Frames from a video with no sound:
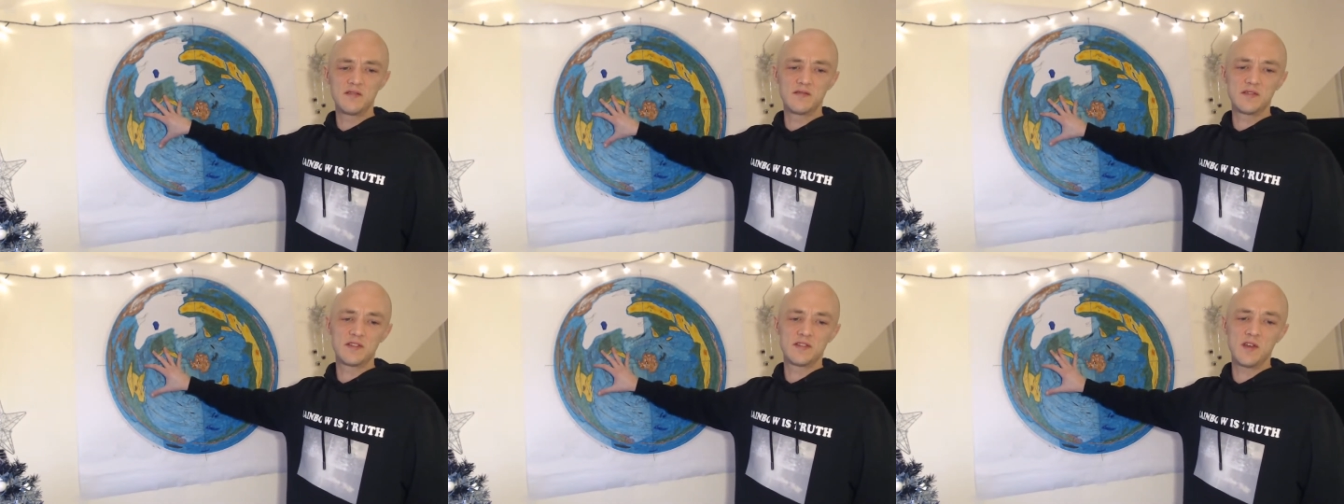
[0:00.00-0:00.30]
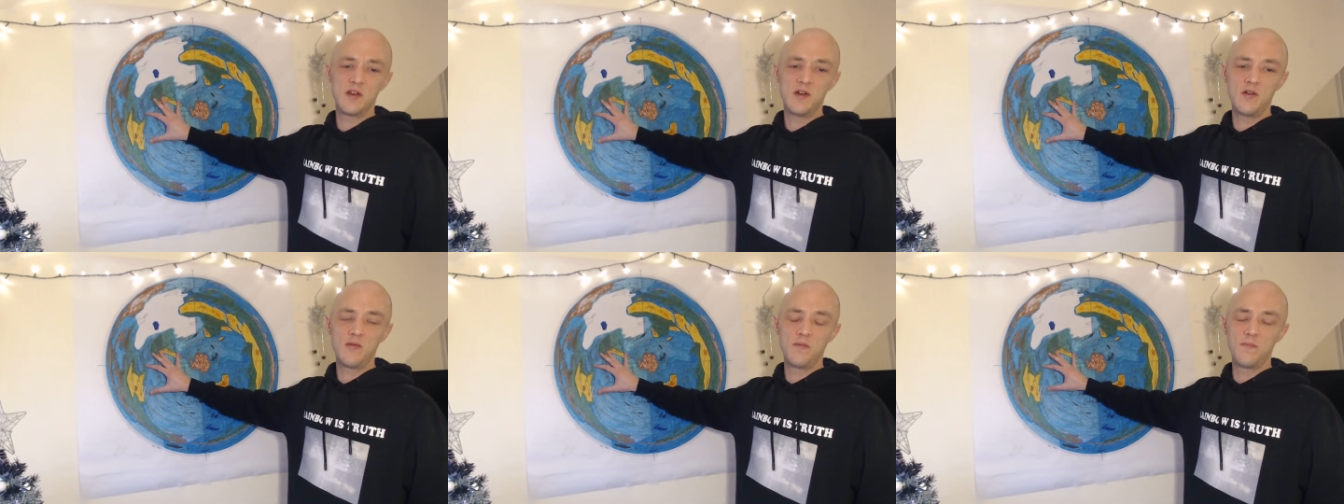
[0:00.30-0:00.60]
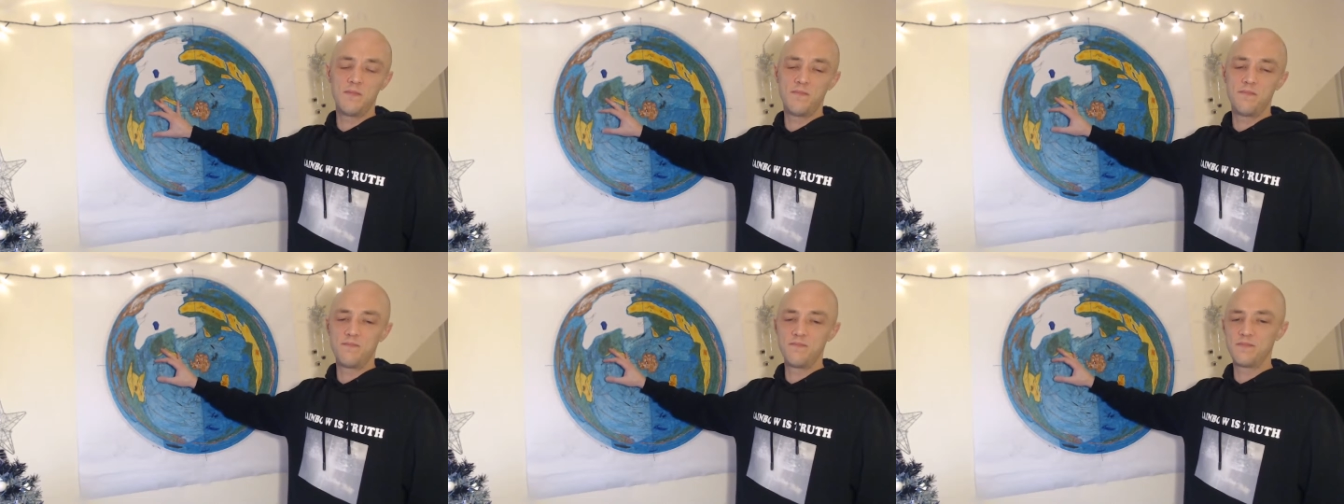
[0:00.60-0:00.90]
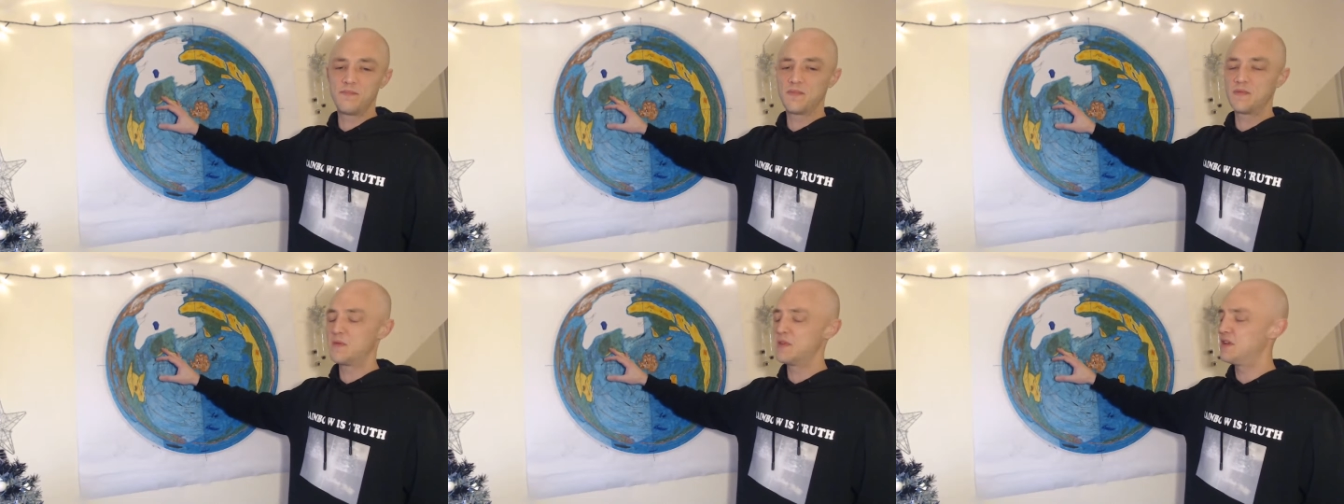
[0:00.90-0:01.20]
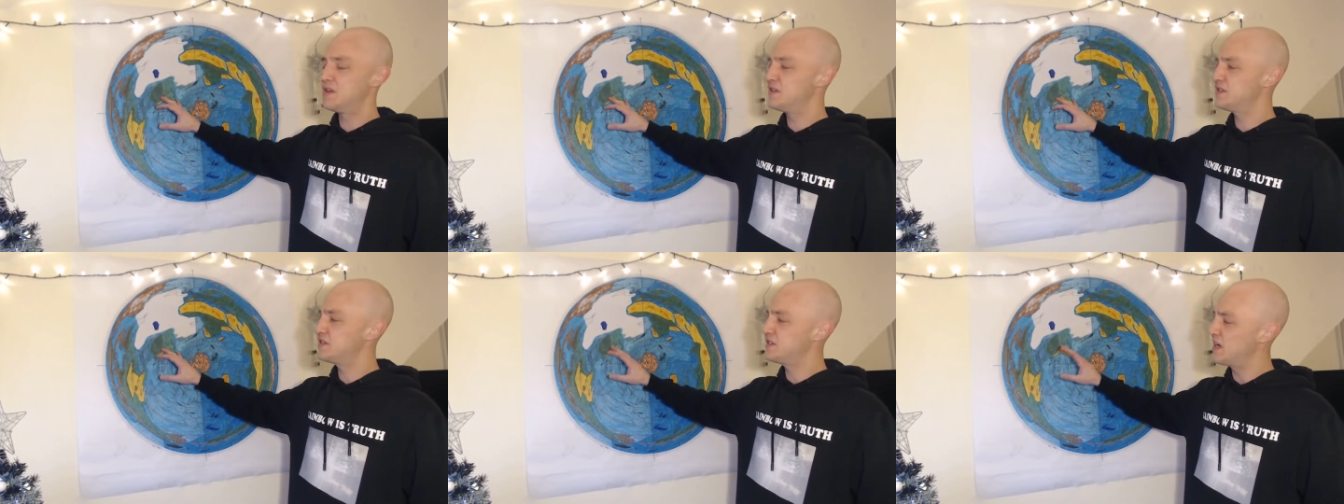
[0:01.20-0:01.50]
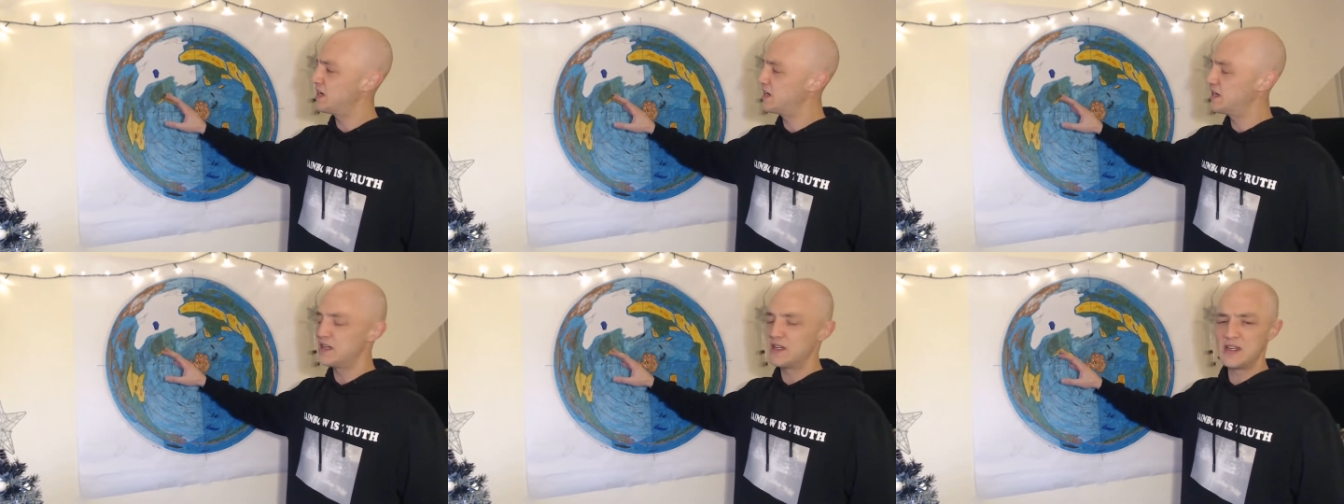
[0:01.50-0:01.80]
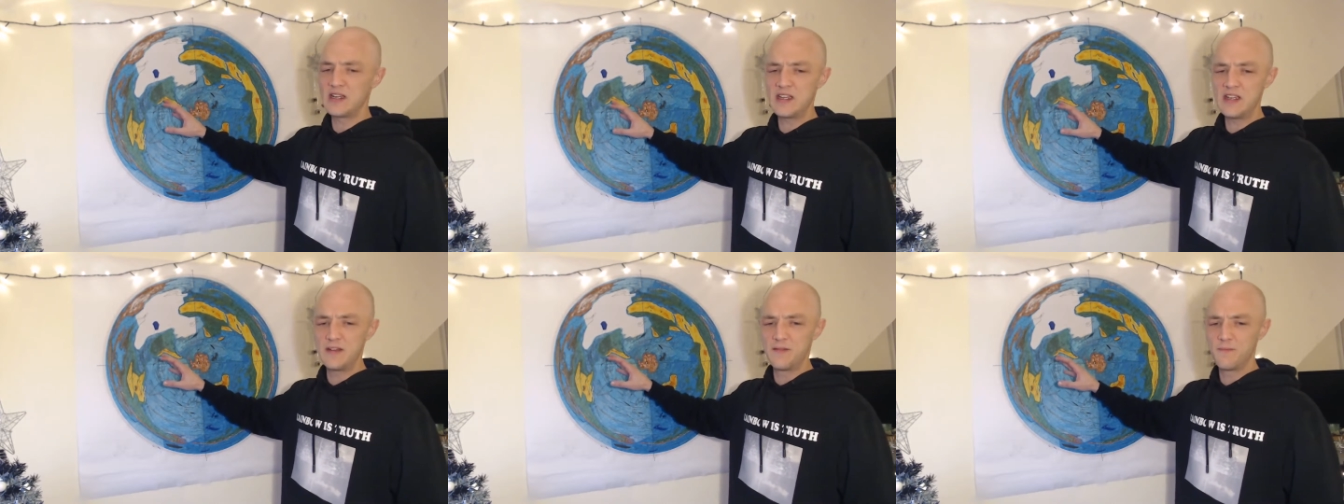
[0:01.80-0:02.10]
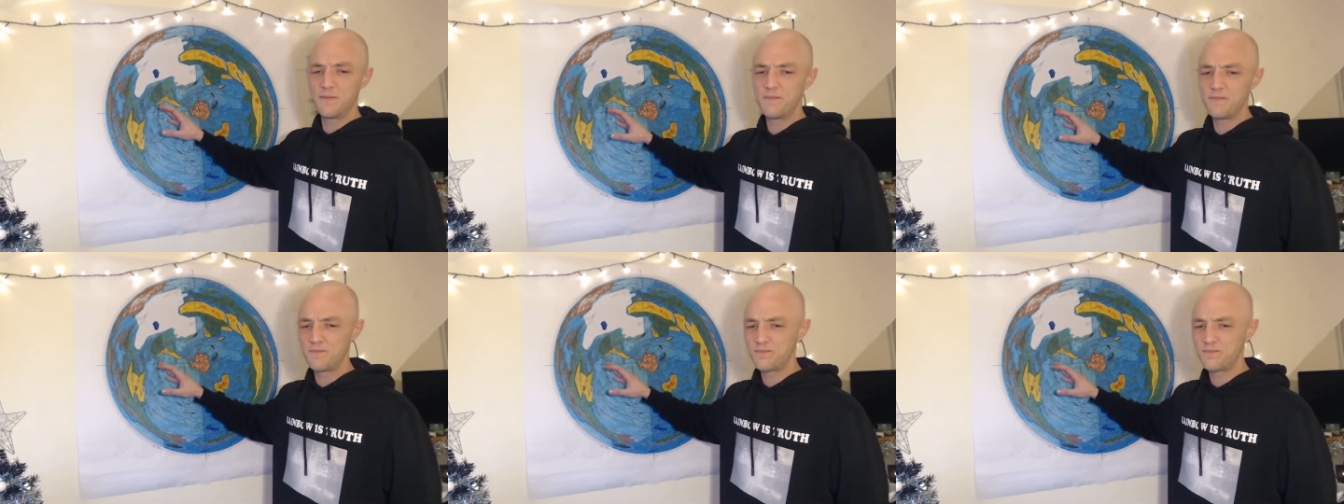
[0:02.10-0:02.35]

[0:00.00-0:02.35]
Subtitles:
So secondly,